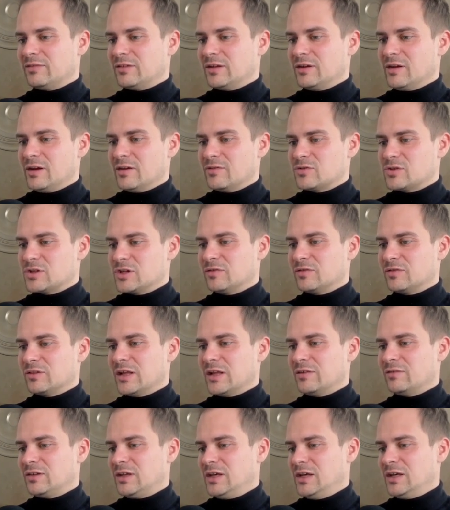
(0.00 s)
and you have shift
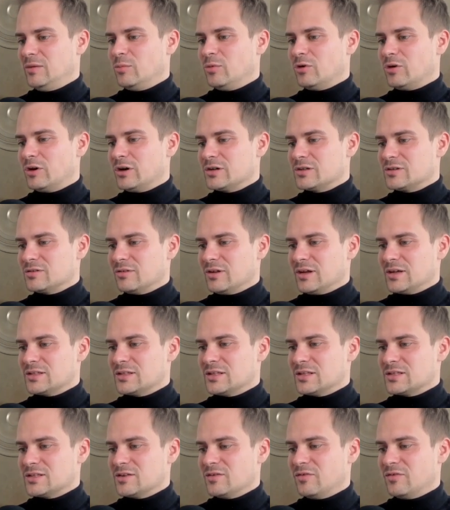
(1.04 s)
left keyboard, so that's